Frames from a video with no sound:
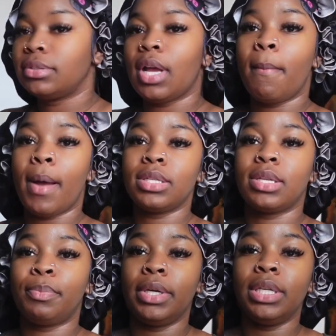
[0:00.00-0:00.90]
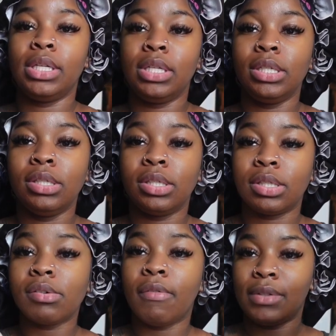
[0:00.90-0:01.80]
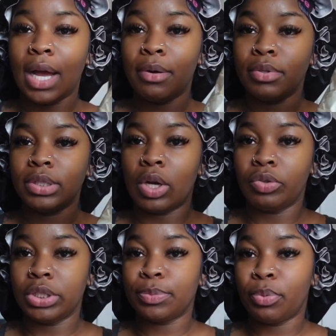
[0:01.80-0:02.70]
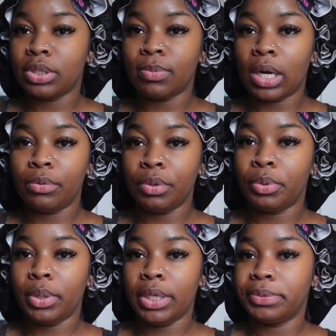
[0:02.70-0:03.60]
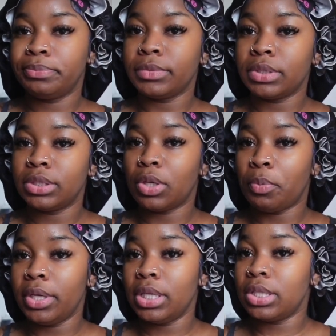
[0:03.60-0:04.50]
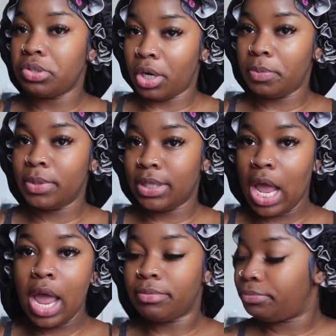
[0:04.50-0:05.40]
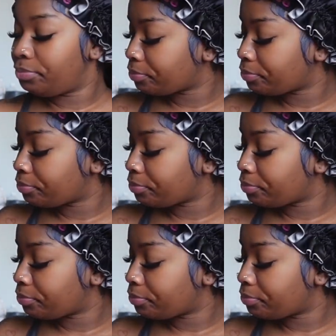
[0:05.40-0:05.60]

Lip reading: I'm about to put these flowers on this sports bra real quick so we can get started with that.